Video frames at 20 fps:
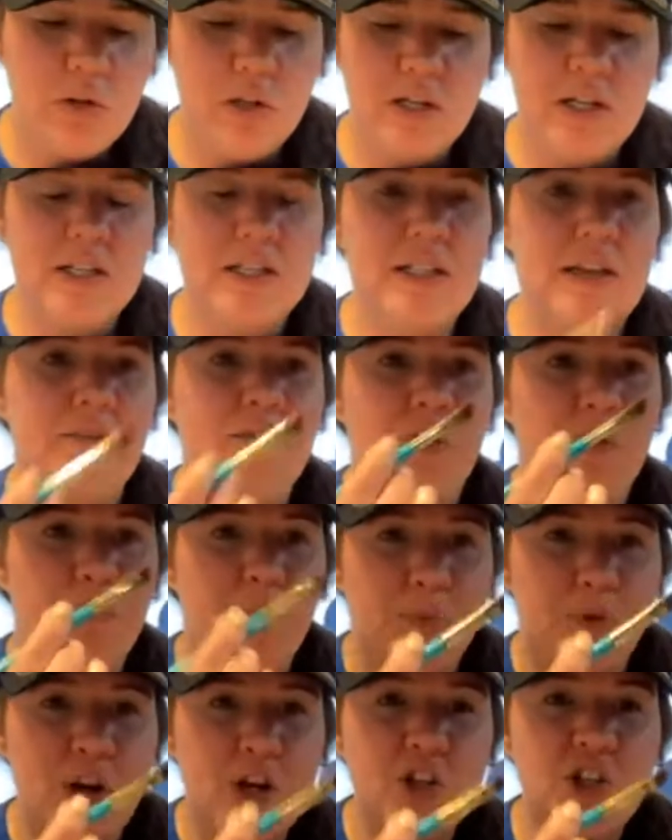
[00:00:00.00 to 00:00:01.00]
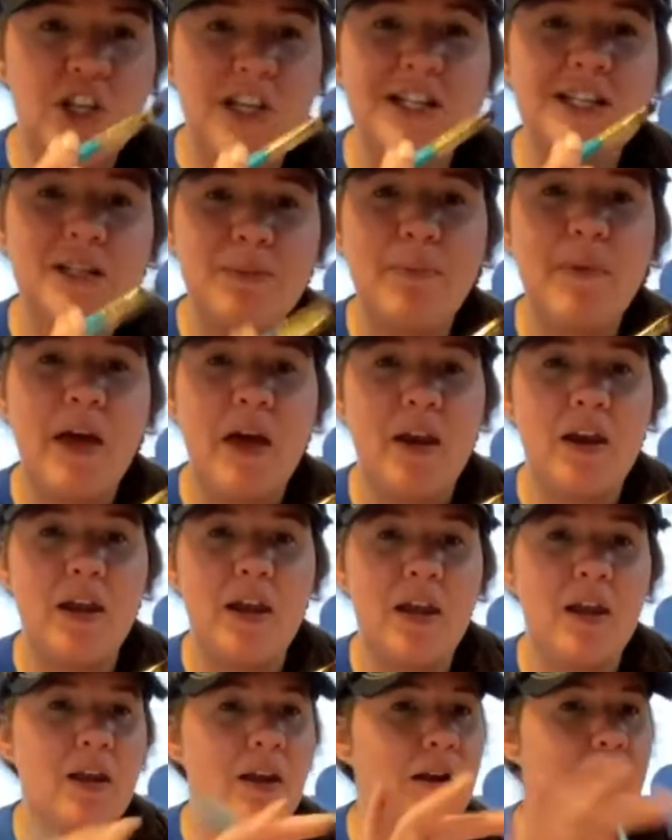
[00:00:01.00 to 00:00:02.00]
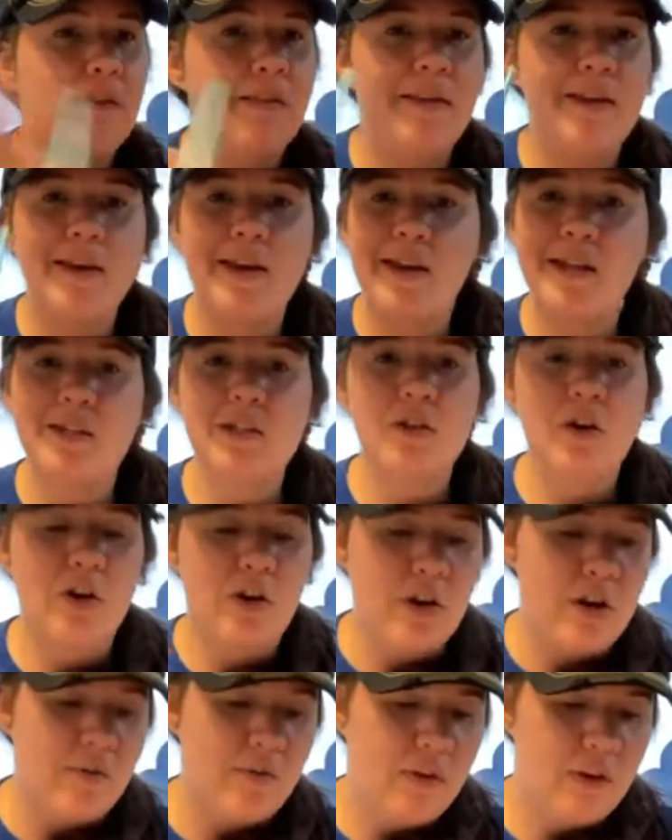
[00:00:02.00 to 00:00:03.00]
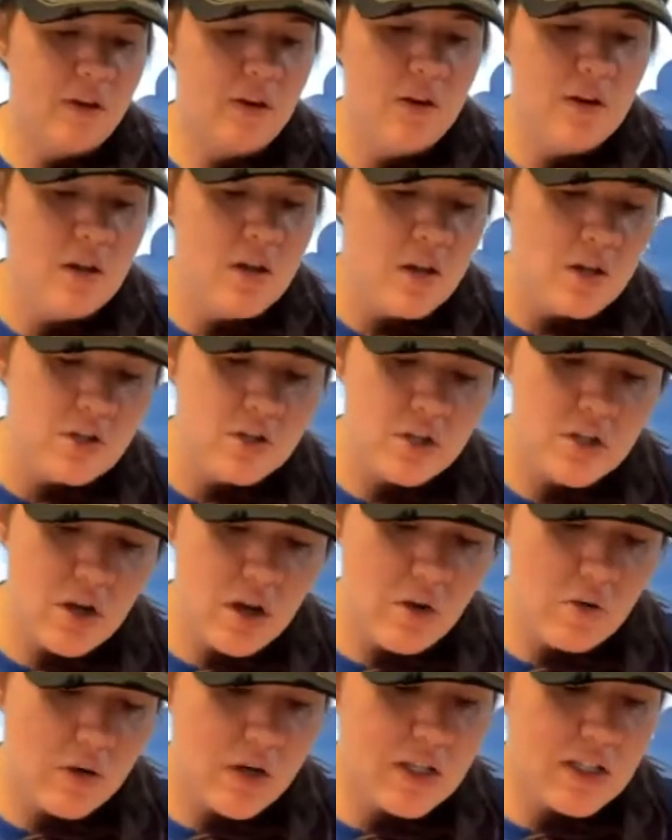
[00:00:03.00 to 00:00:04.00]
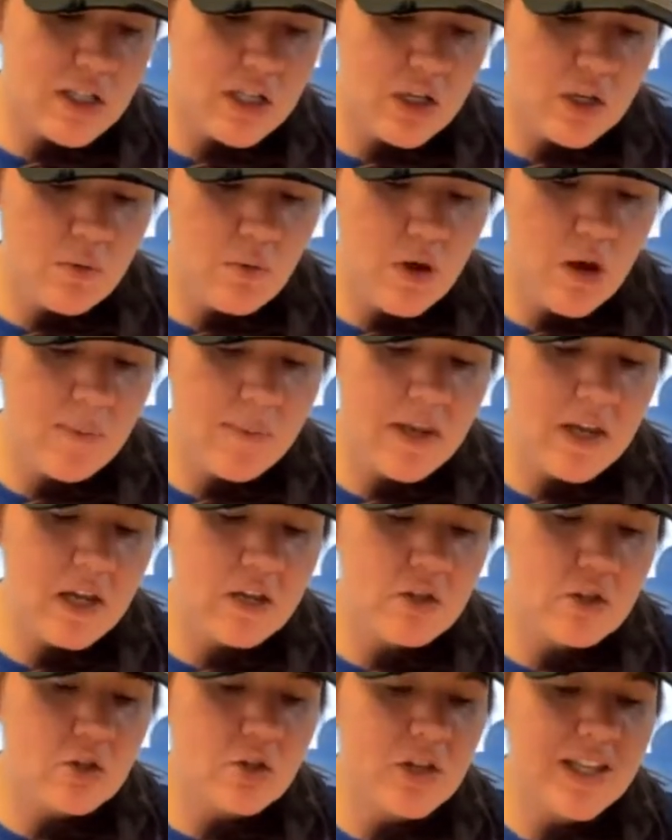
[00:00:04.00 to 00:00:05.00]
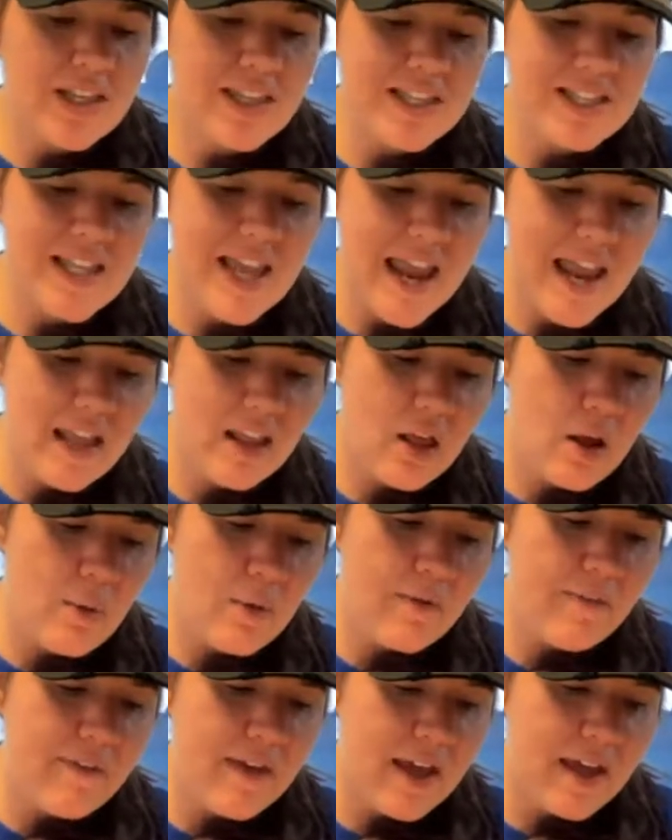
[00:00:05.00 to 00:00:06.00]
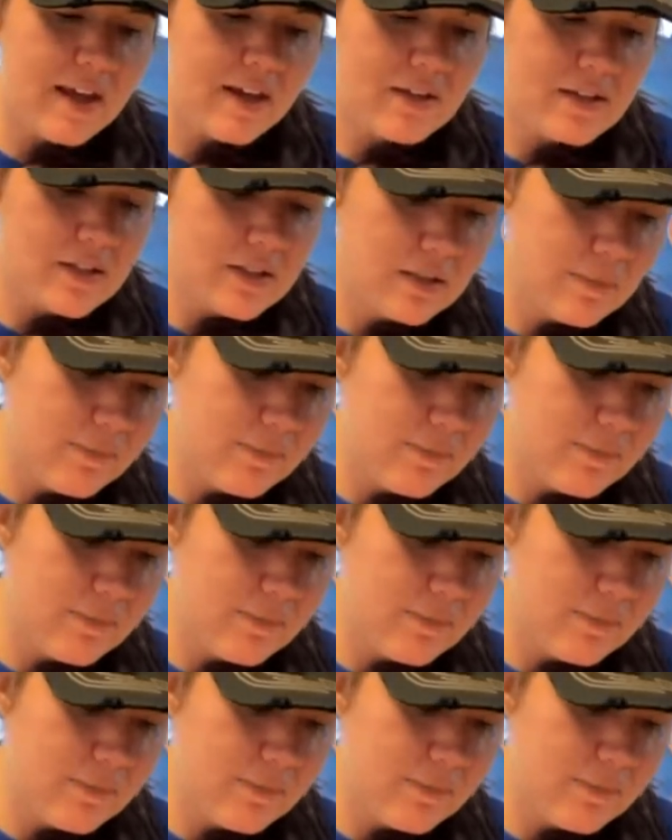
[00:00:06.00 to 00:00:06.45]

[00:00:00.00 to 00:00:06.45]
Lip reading: is if your brush gets muddy, clean it, start over. Don't continue on because you'll get this halo effect